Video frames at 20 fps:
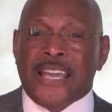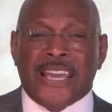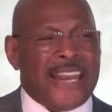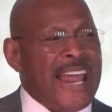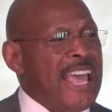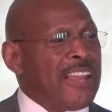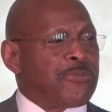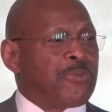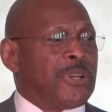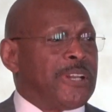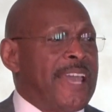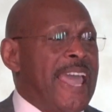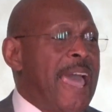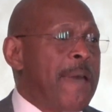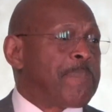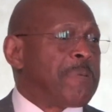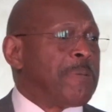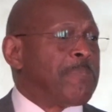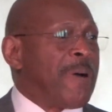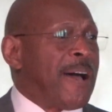And I was really
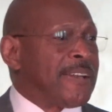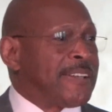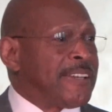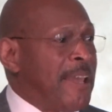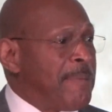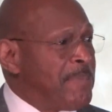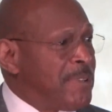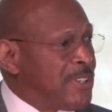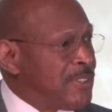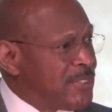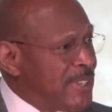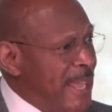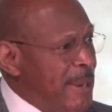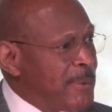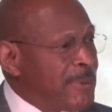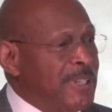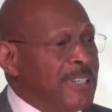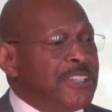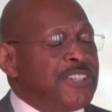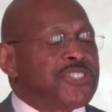happy about that because
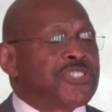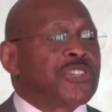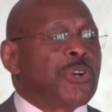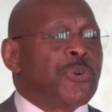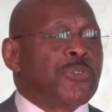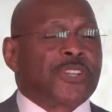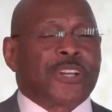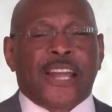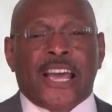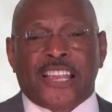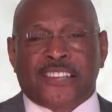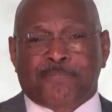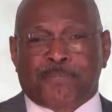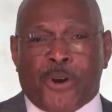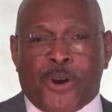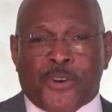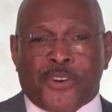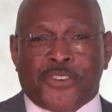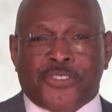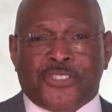that at least showed that I was
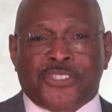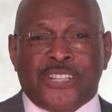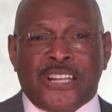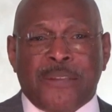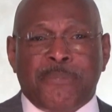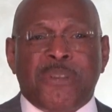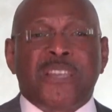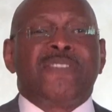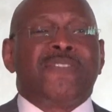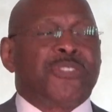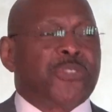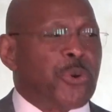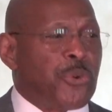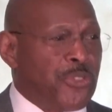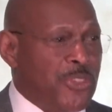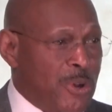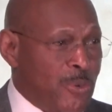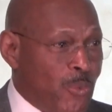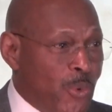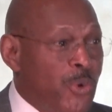part of the team, even
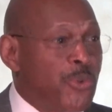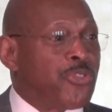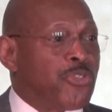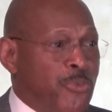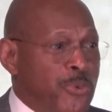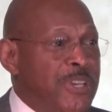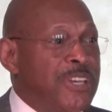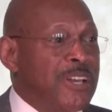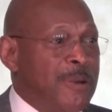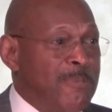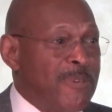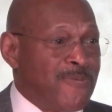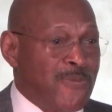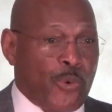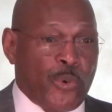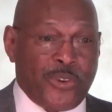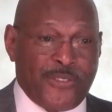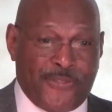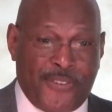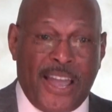though there were 3 number
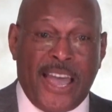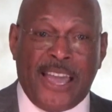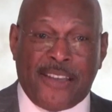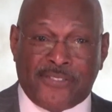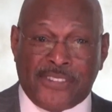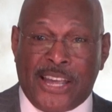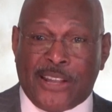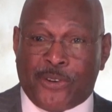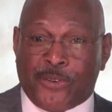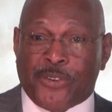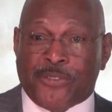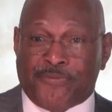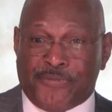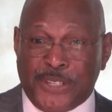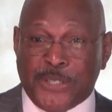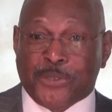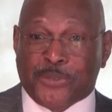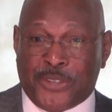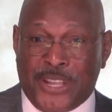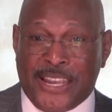45s out on the
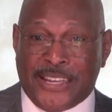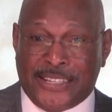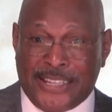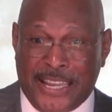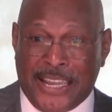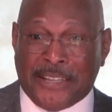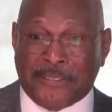field there.